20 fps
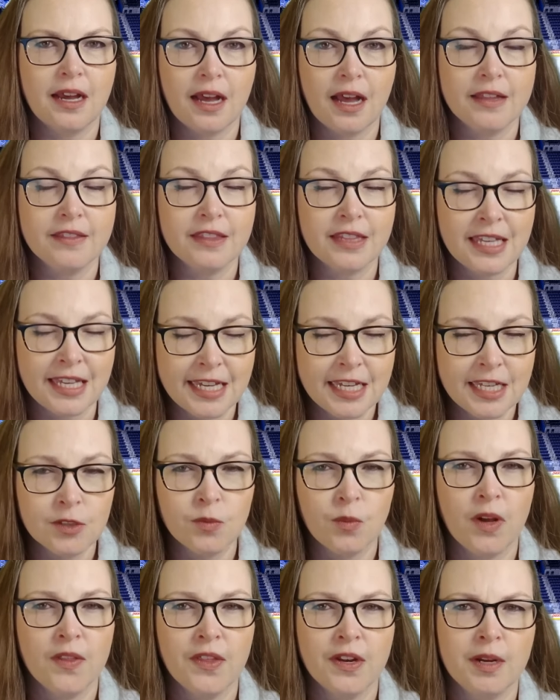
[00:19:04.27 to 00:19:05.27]
He's
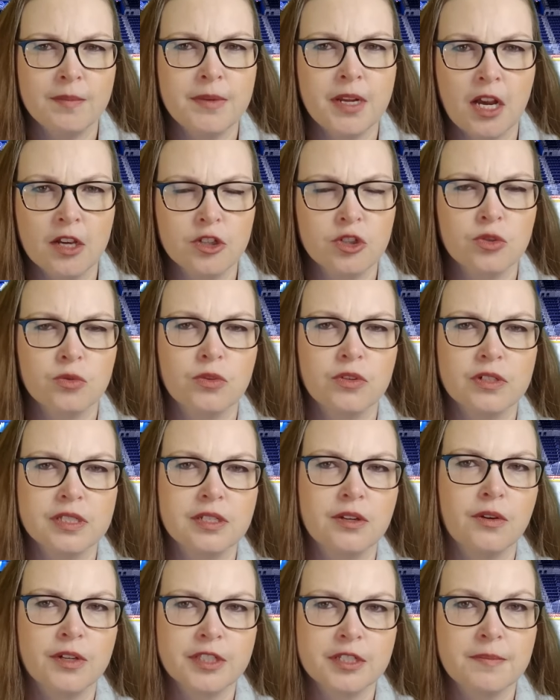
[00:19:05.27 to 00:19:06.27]
one that I'm not sure is
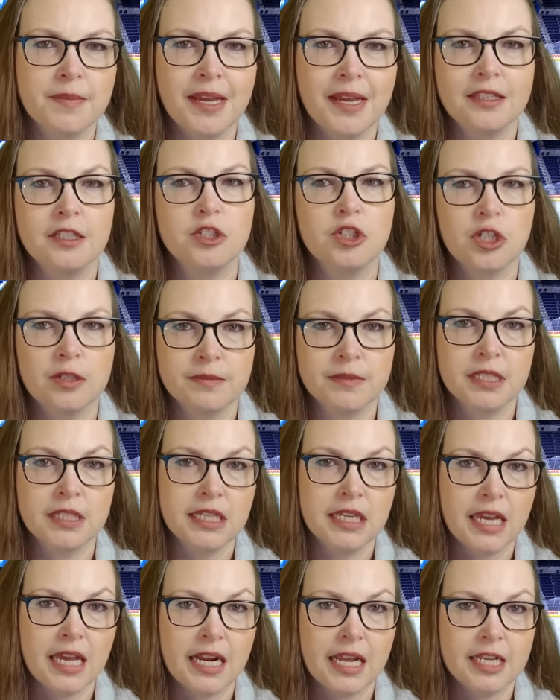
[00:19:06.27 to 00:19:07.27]
going to make the jump to
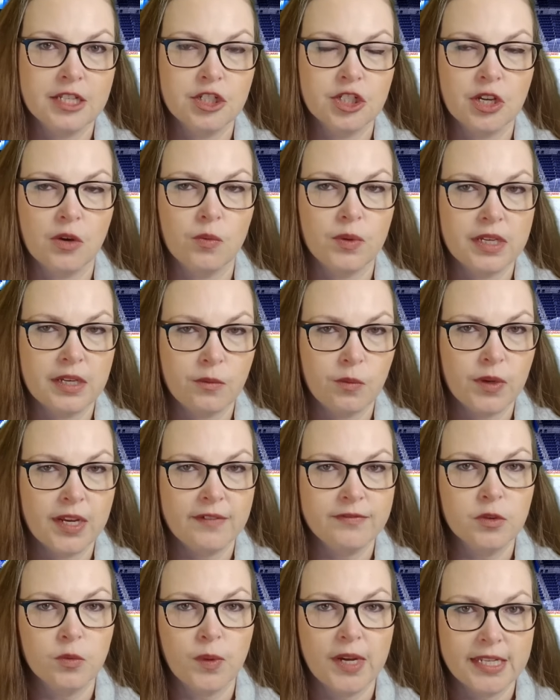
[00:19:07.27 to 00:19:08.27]
the NHL. We, we
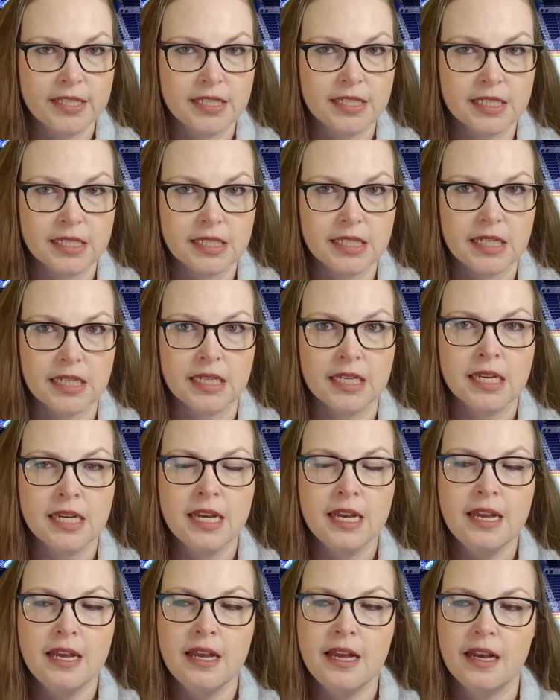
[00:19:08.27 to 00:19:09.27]
have to wait to see.
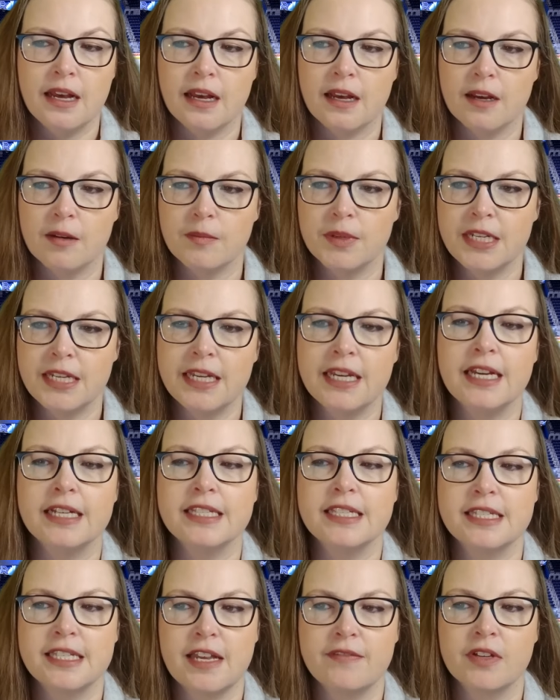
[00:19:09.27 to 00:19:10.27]
Uh, but he
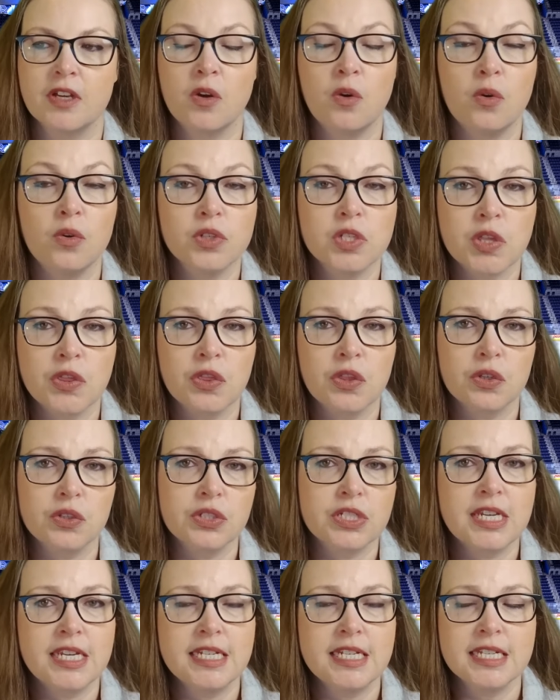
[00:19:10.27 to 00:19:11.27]
had seven goals and
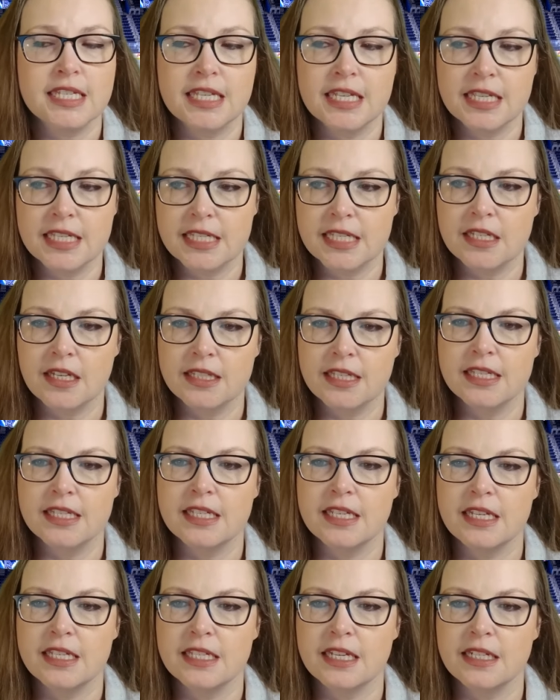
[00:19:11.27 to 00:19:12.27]
13 assists on the
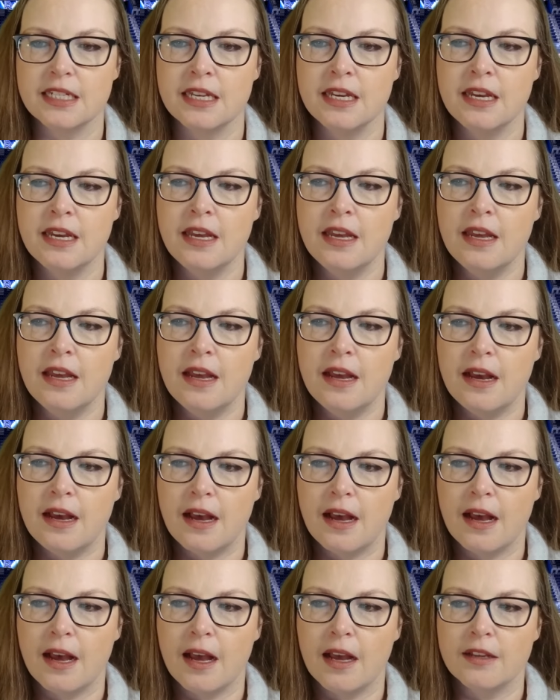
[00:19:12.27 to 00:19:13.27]
season.
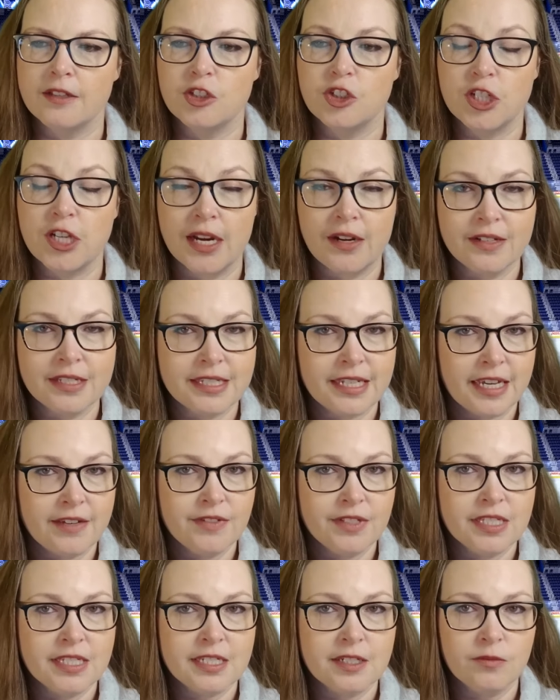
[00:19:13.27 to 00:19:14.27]
Uh, Jared
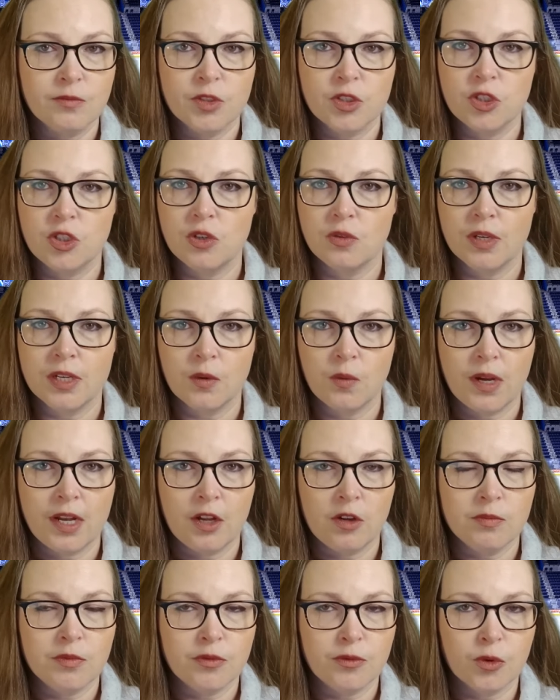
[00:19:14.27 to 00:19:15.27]
Davidson was doing
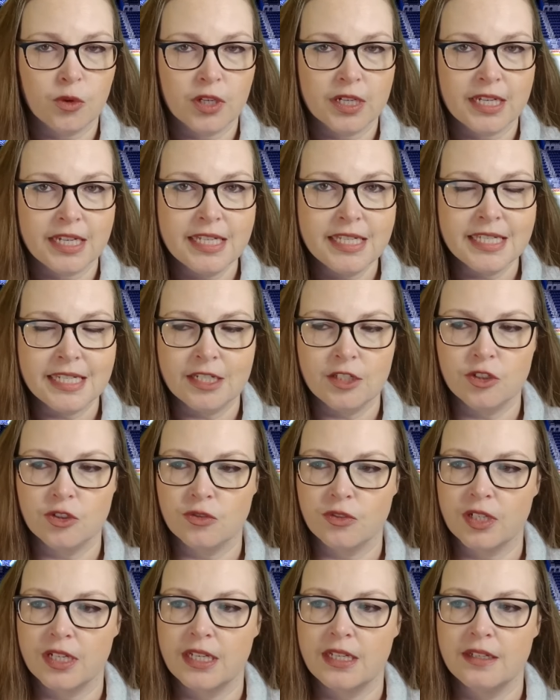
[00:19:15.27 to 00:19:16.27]
well before his
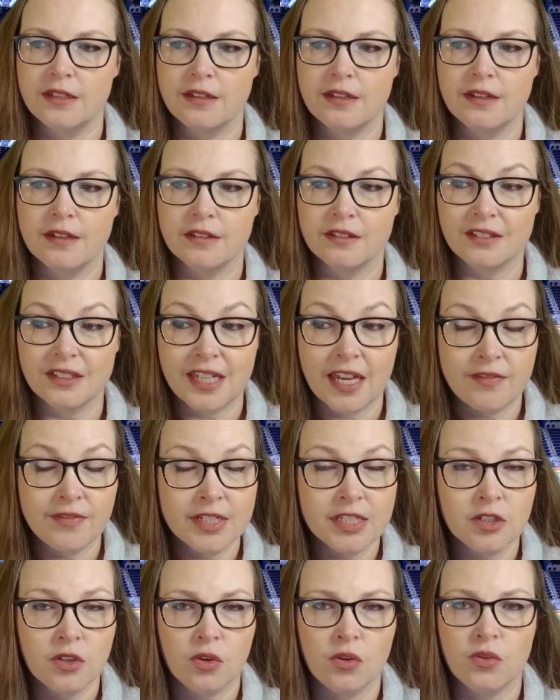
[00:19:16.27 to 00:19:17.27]
injury
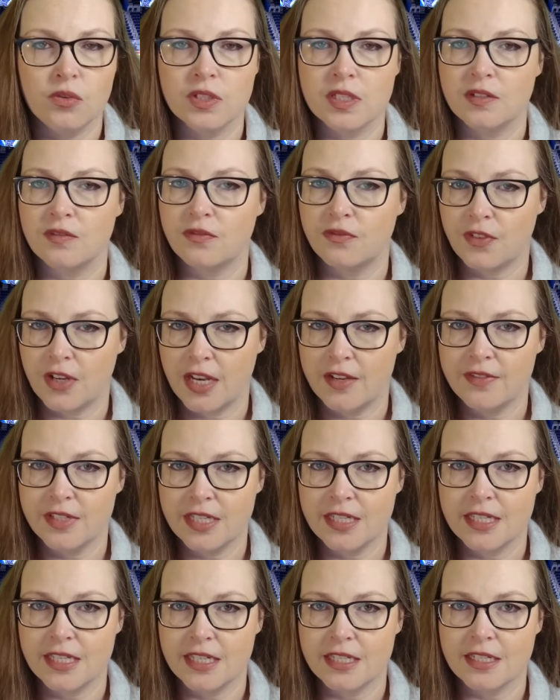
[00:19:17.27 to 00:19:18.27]
11 goals and five
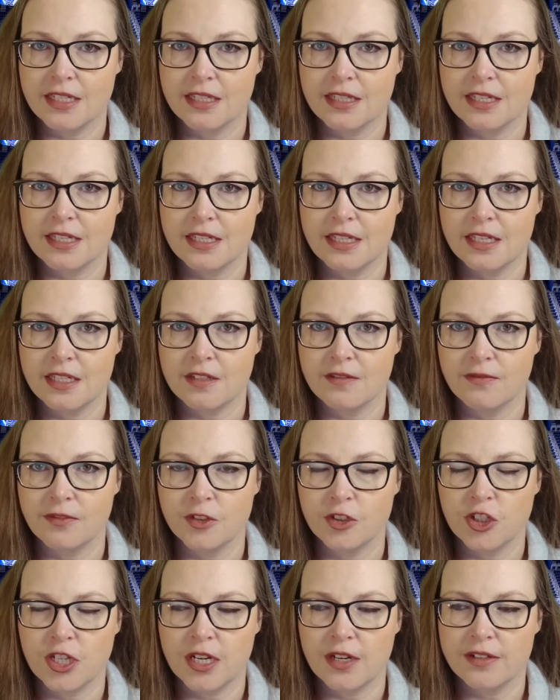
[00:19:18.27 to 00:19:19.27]
assists on the season for
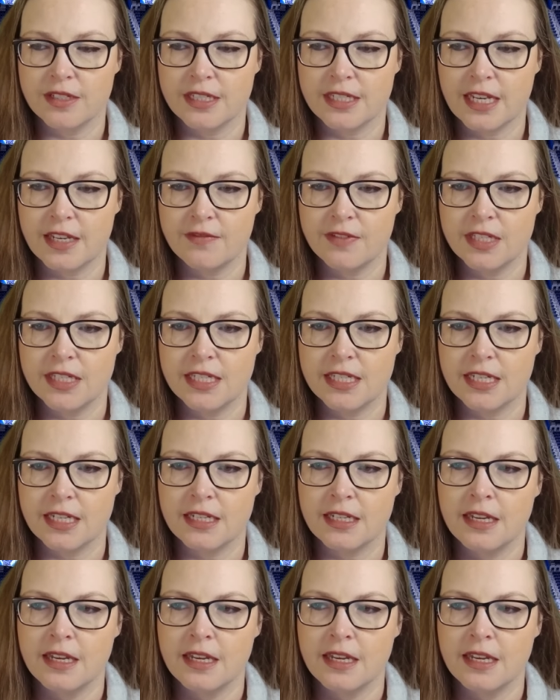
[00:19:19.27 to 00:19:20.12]
Jared Davidson.